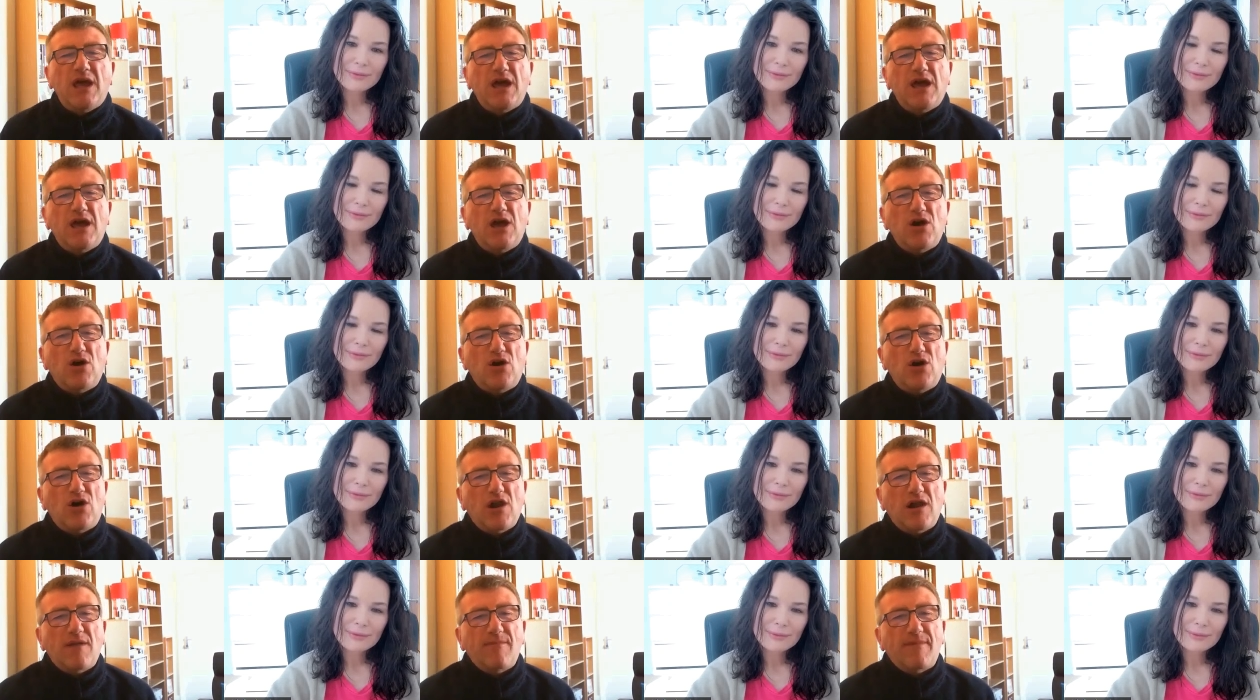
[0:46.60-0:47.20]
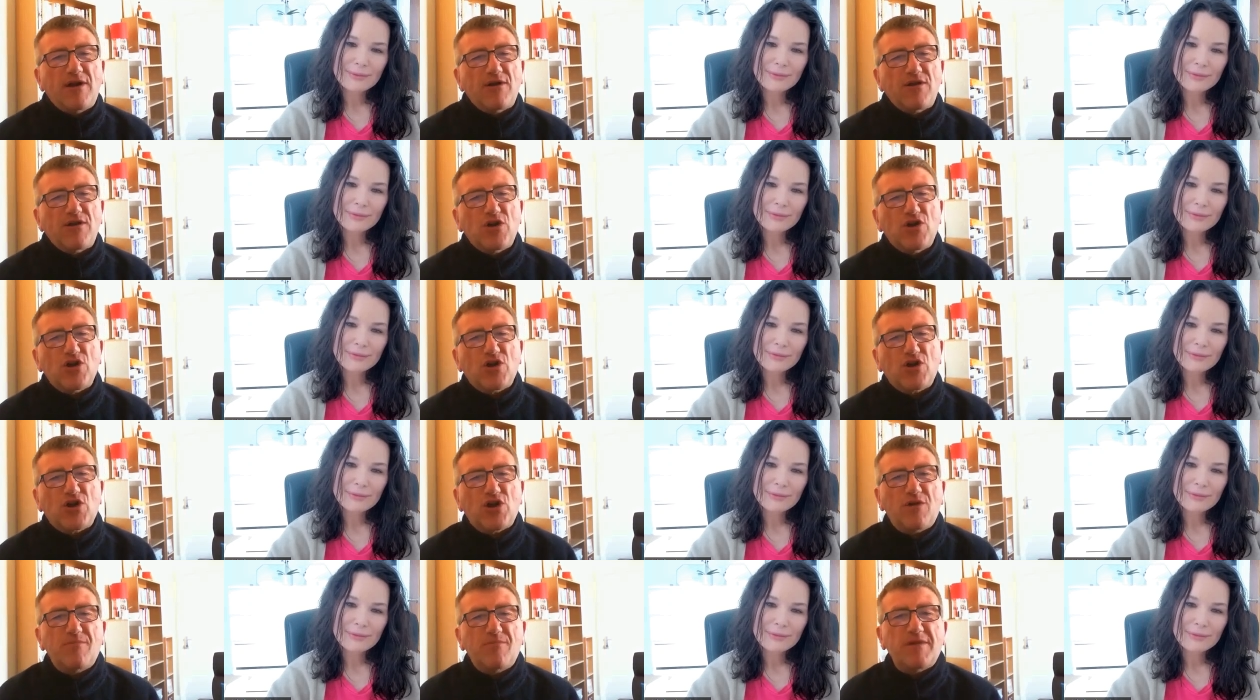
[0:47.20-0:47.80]
Speaker 1: uh, all about
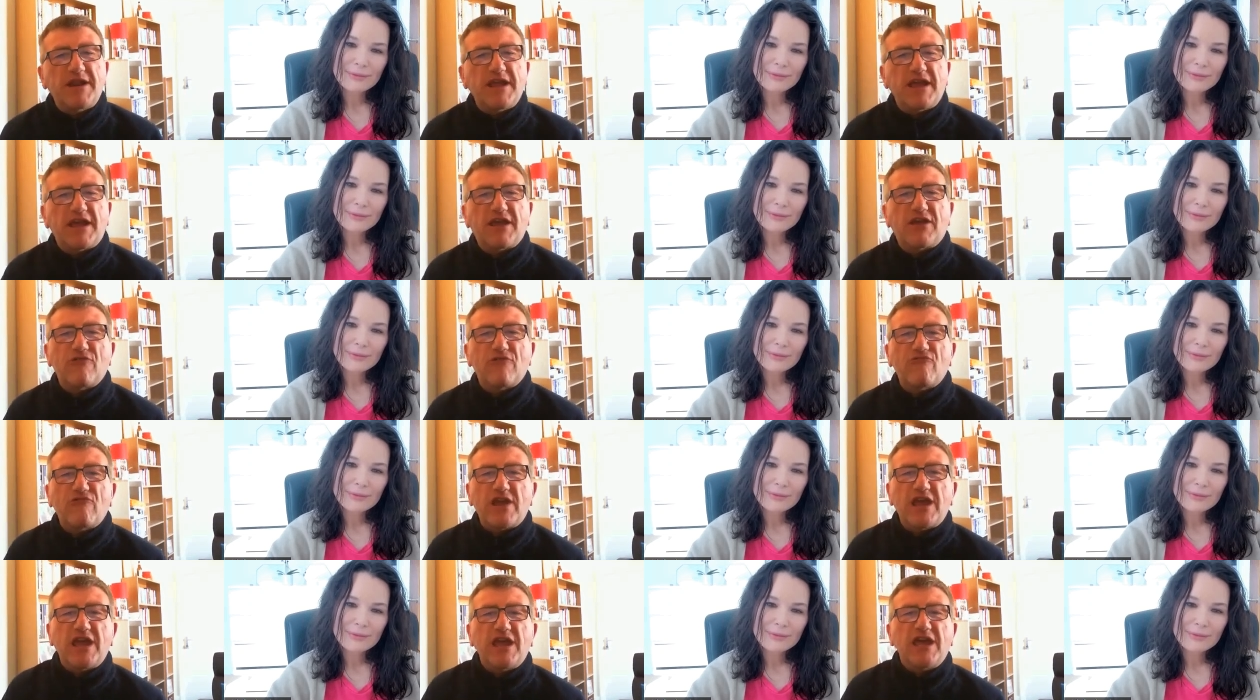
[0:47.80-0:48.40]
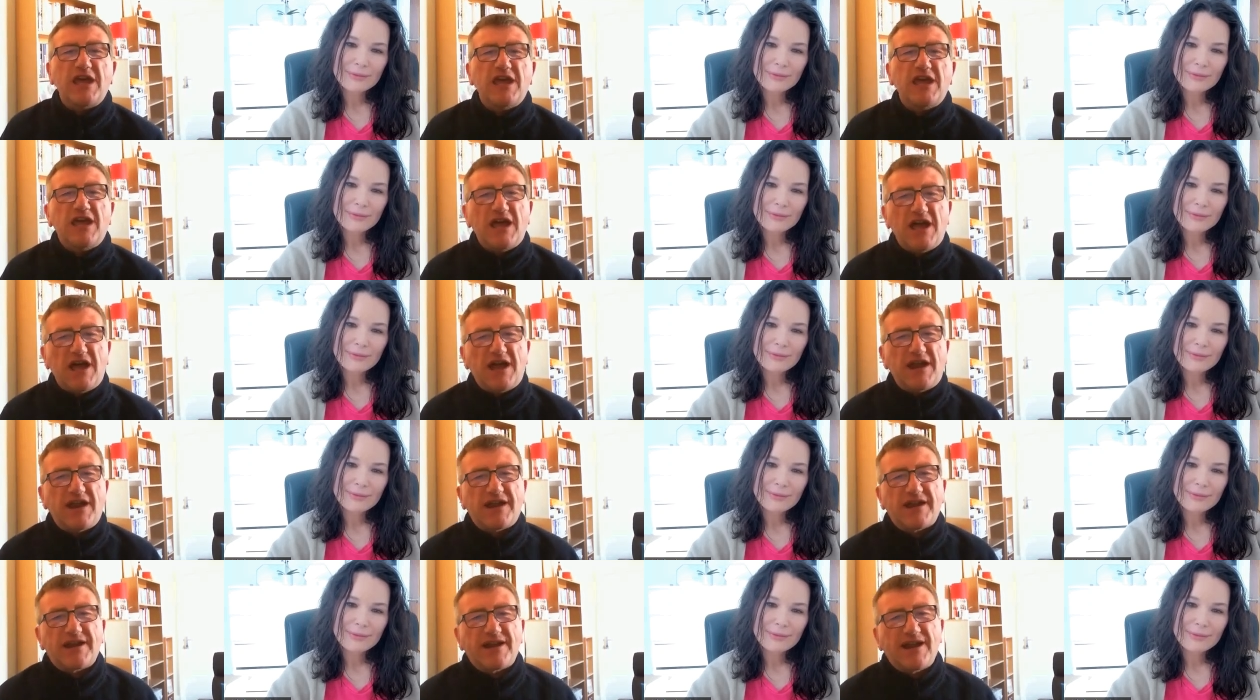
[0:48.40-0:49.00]
your comedy career.
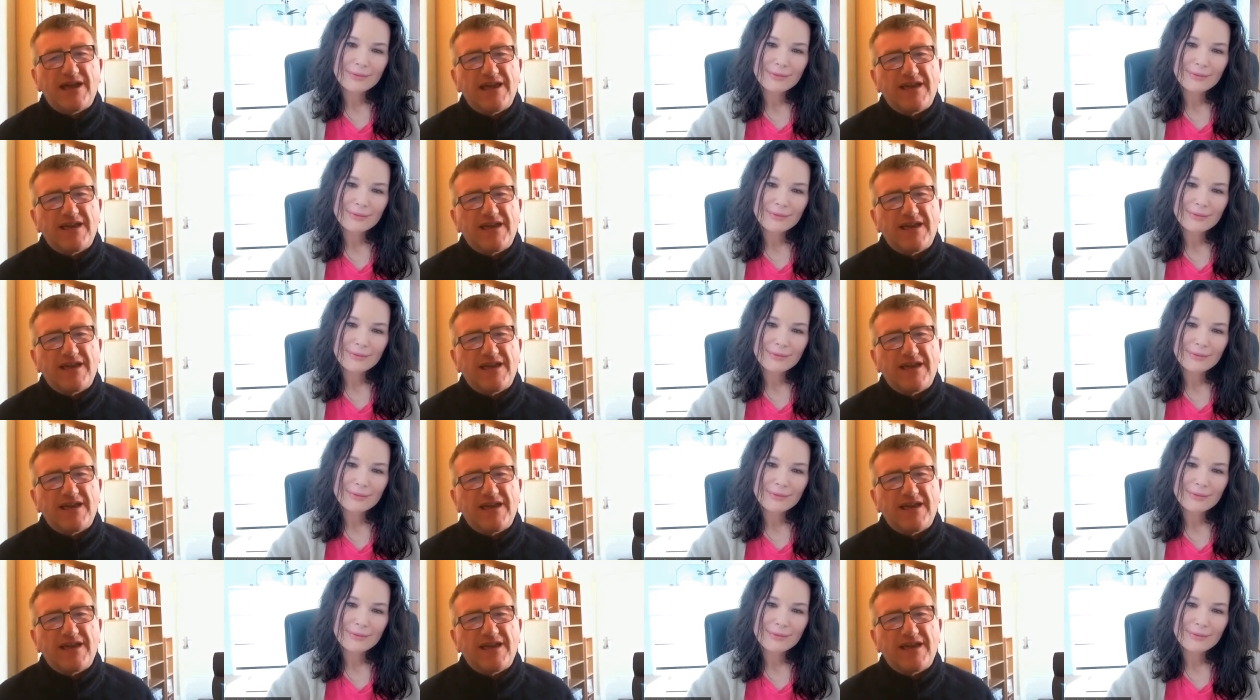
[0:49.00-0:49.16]
And I'd